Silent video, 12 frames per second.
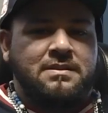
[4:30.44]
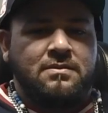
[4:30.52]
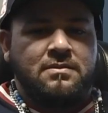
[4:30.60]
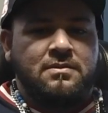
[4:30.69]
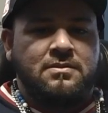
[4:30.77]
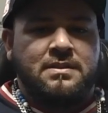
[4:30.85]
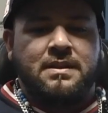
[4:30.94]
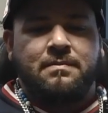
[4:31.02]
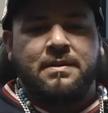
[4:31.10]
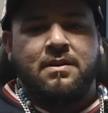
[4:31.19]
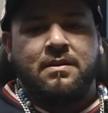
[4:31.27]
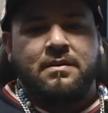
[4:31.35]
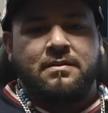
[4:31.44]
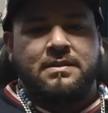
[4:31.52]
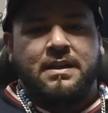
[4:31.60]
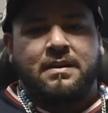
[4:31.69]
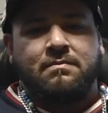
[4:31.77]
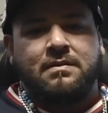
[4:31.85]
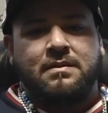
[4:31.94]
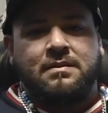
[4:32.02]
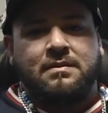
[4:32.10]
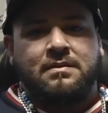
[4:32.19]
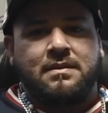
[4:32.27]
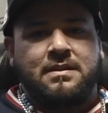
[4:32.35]
studio is DBR
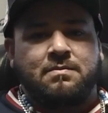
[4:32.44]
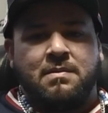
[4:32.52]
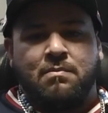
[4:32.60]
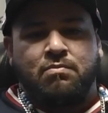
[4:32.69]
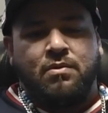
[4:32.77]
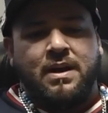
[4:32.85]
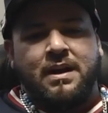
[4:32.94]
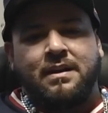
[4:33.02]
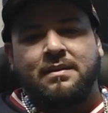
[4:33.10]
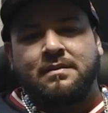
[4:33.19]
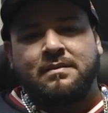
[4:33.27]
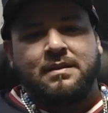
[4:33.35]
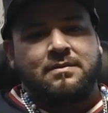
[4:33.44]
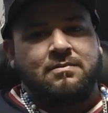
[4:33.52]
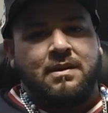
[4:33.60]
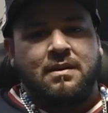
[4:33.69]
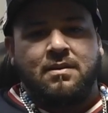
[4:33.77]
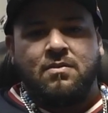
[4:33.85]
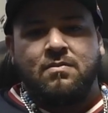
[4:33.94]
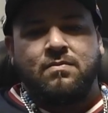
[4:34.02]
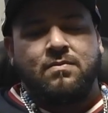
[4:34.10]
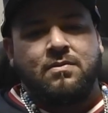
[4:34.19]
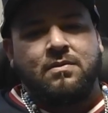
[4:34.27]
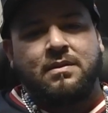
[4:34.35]
Entertainment. That's my brand. That's what I go
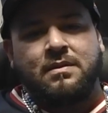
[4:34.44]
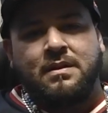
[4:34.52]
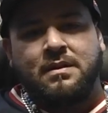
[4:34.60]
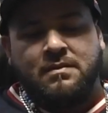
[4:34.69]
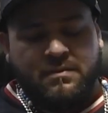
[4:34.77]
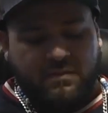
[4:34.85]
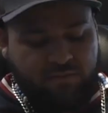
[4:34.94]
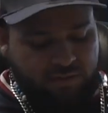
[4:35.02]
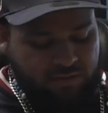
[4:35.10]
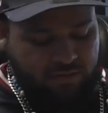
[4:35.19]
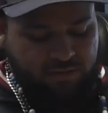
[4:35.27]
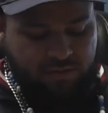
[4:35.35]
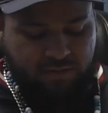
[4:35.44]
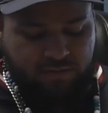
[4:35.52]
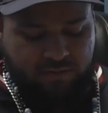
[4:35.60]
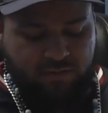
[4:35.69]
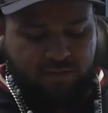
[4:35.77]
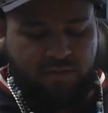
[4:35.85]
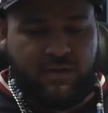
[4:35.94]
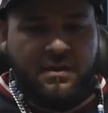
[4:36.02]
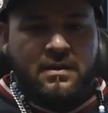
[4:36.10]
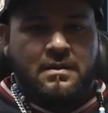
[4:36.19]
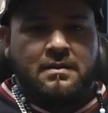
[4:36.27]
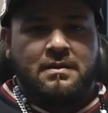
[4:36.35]
for. You know what I'm saying? It's on
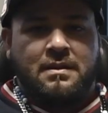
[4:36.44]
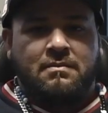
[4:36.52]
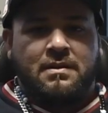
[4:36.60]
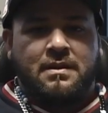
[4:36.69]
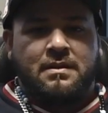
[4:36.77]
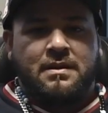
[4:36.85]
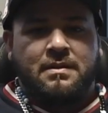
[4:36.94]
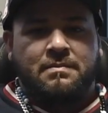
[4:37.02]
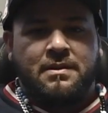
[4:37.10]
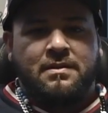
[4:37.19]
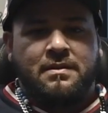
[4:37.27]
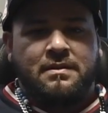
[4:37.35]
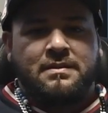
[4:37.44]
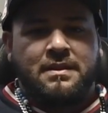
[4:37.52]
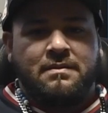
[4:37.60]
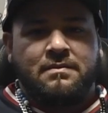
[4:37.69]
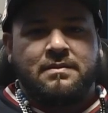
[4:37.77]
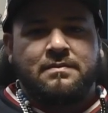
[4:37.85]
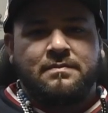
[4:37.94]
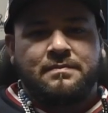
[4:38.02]
the thing right here, DBR Entertainment.